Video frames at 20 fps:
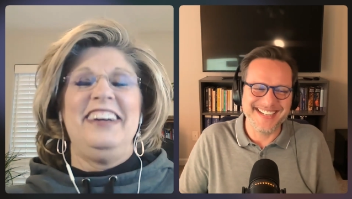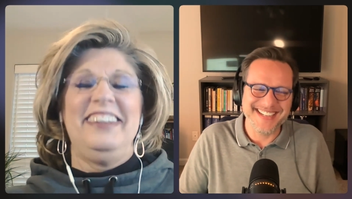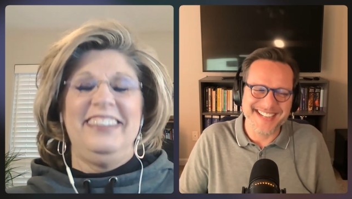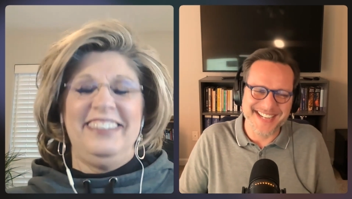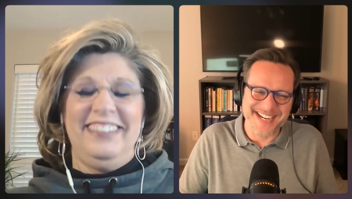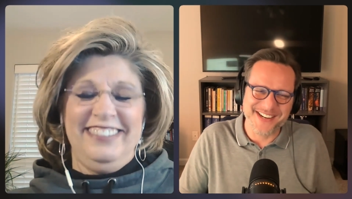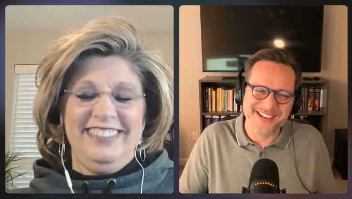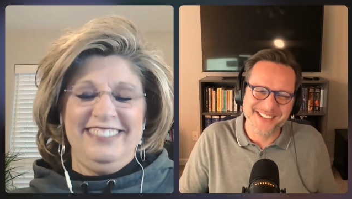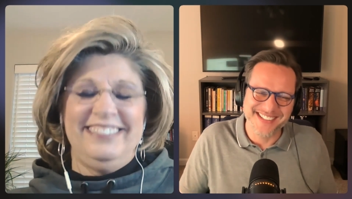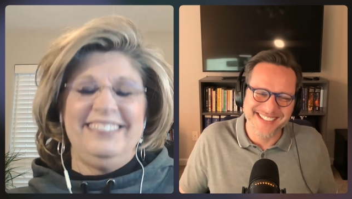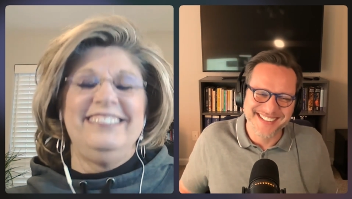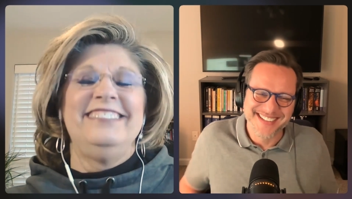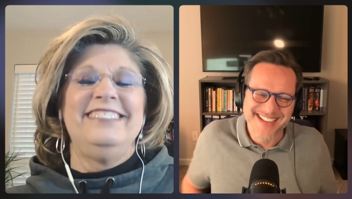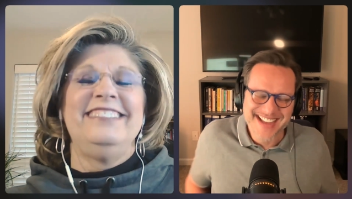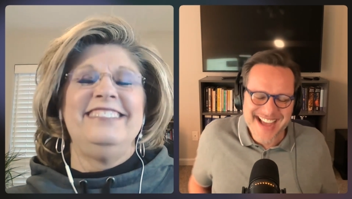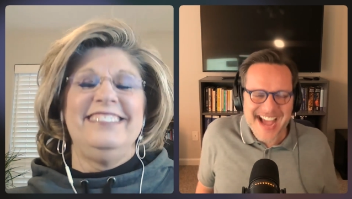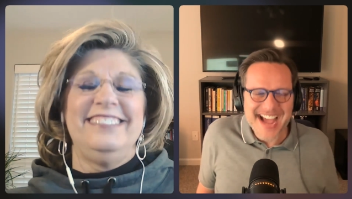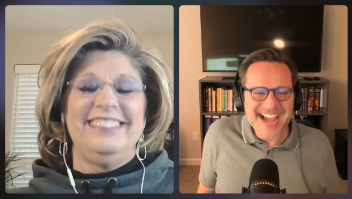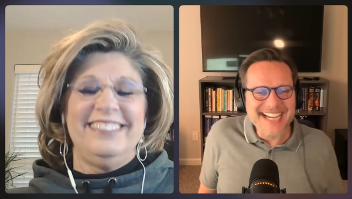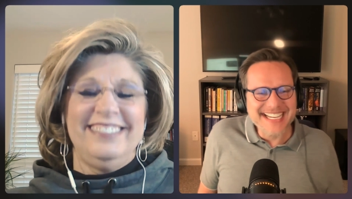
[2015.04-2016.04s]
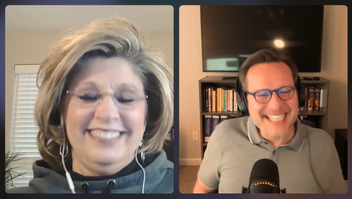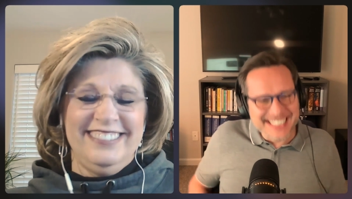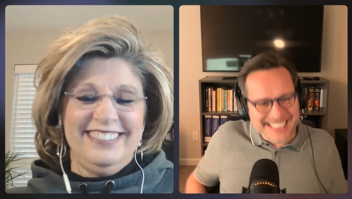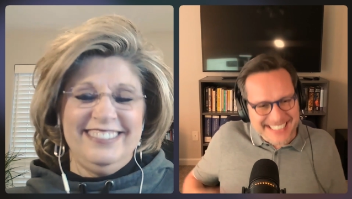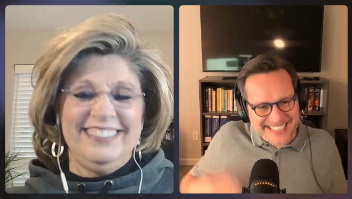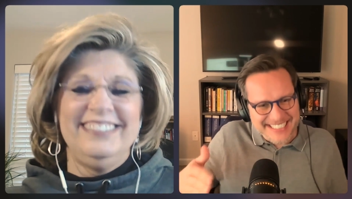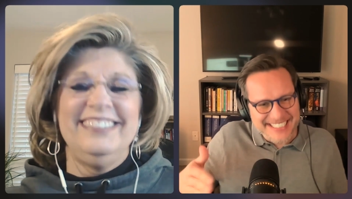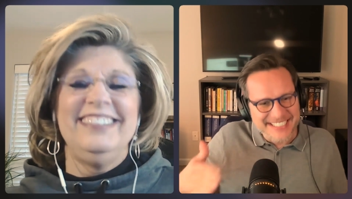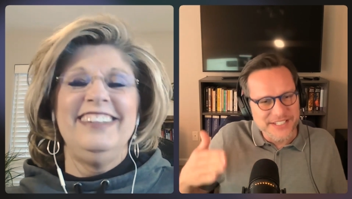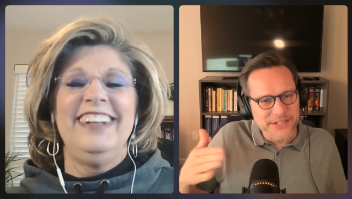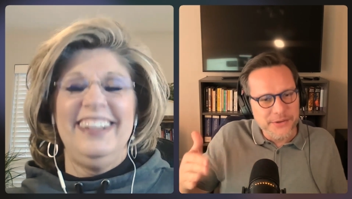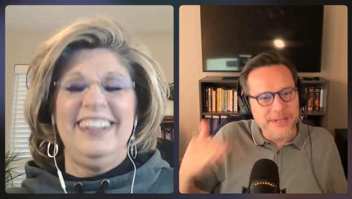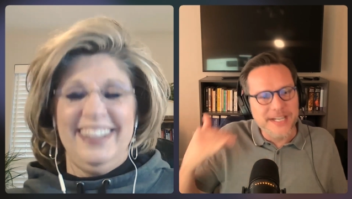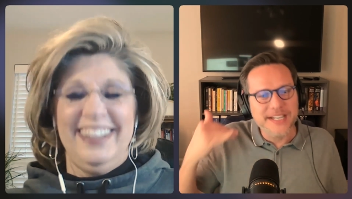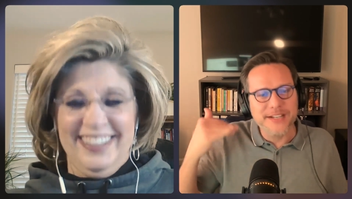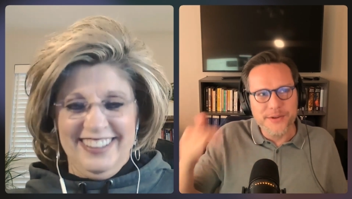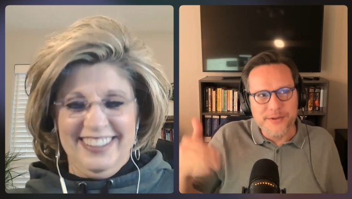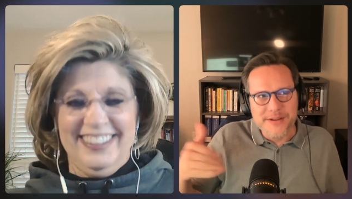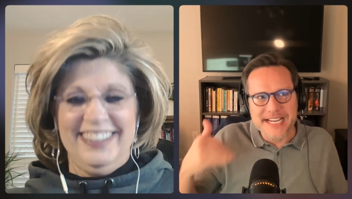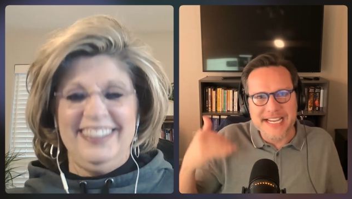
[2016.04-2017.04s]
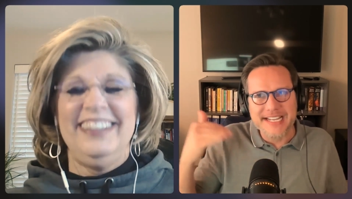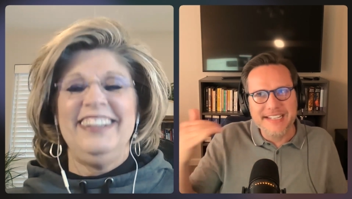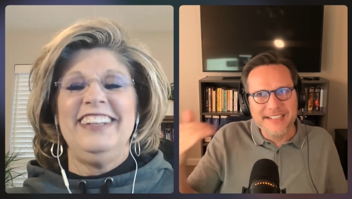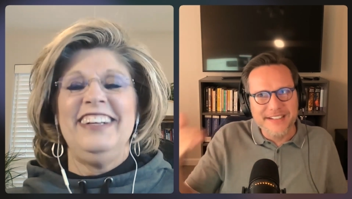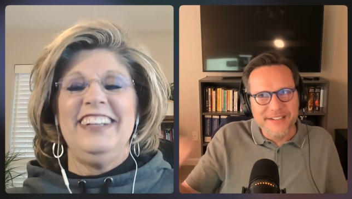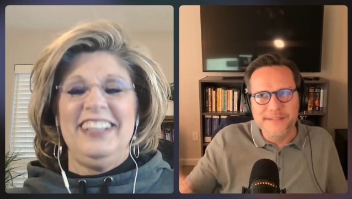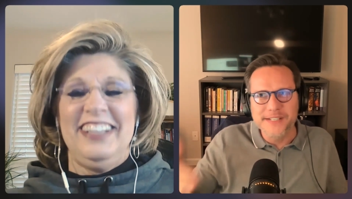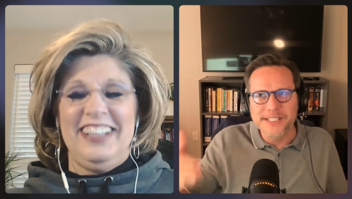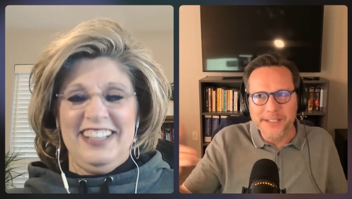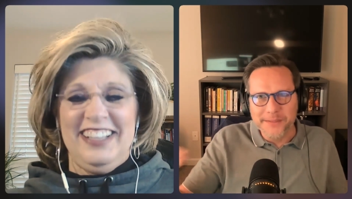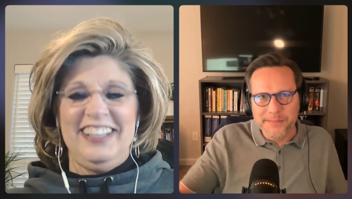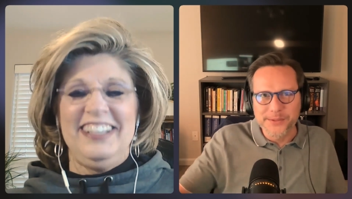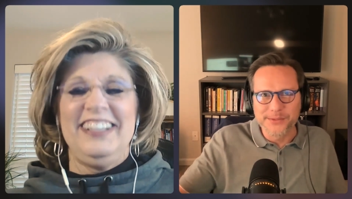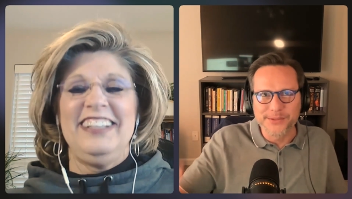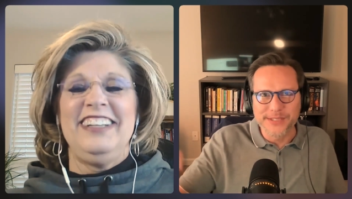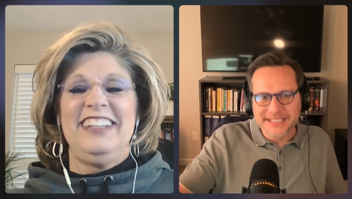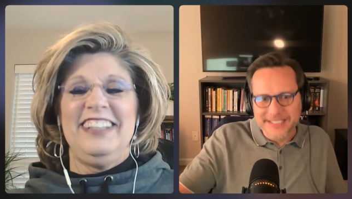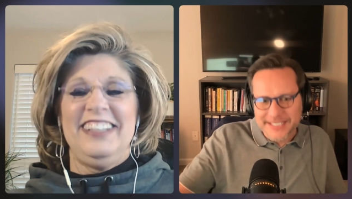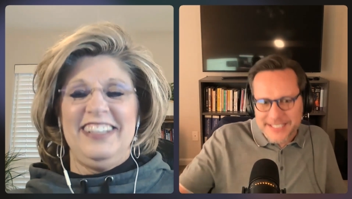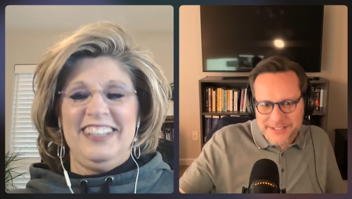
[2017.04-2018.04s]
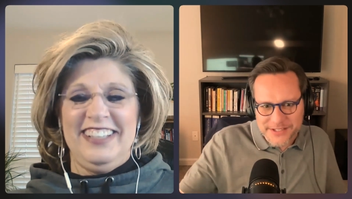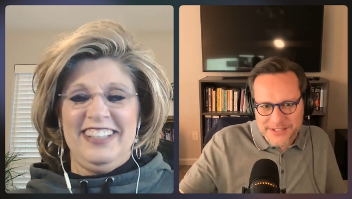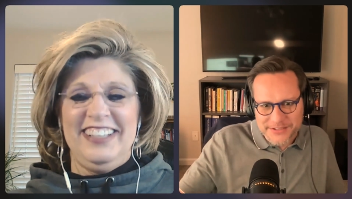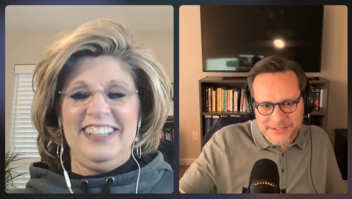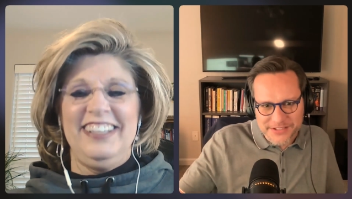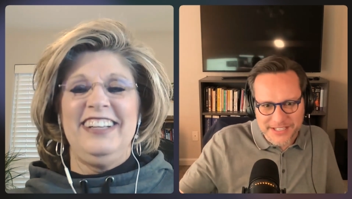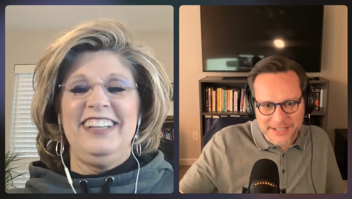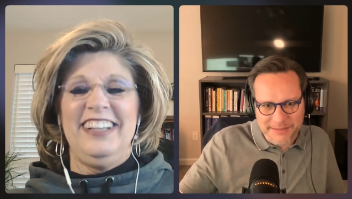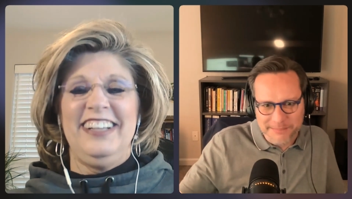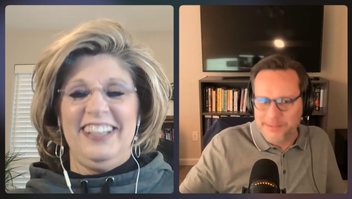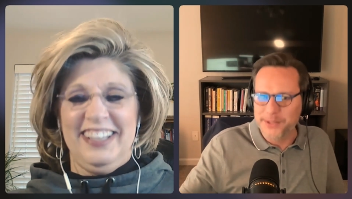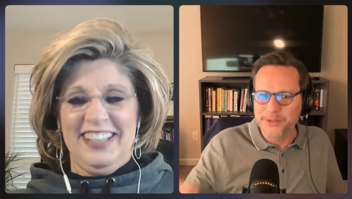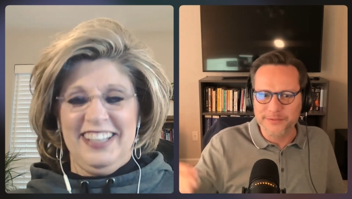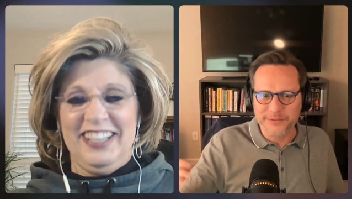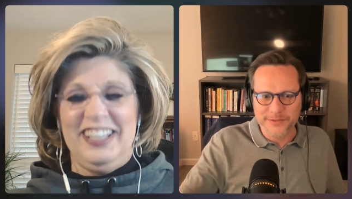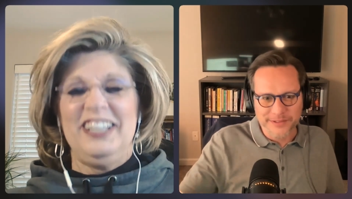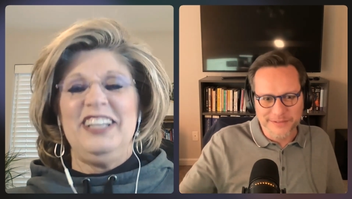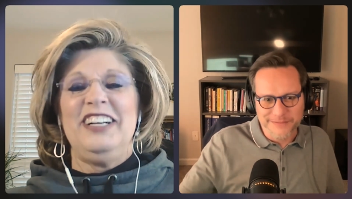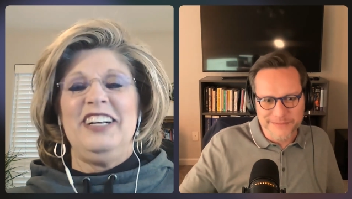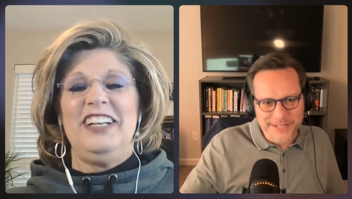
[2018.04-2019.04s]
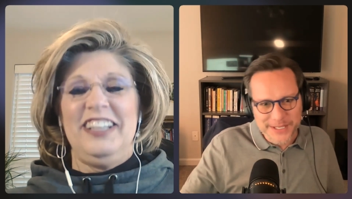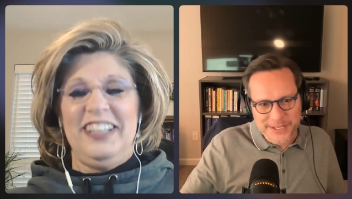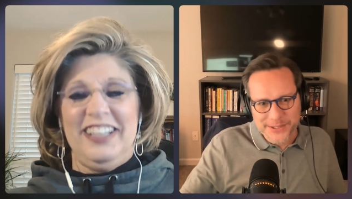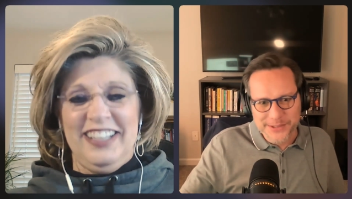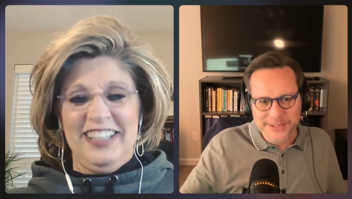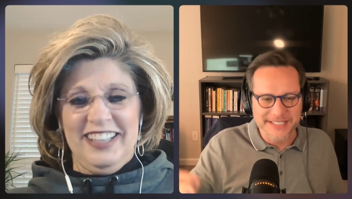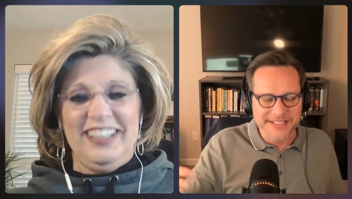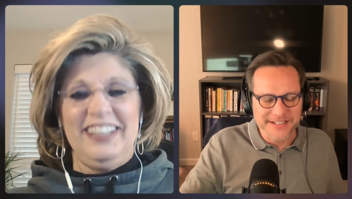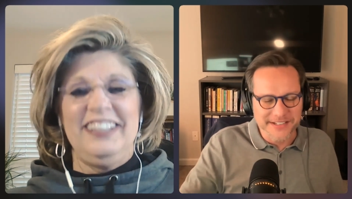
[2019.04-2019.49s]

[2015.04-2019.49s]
Speaker 1: you know, I get it. You you can develop a relationship over the phone and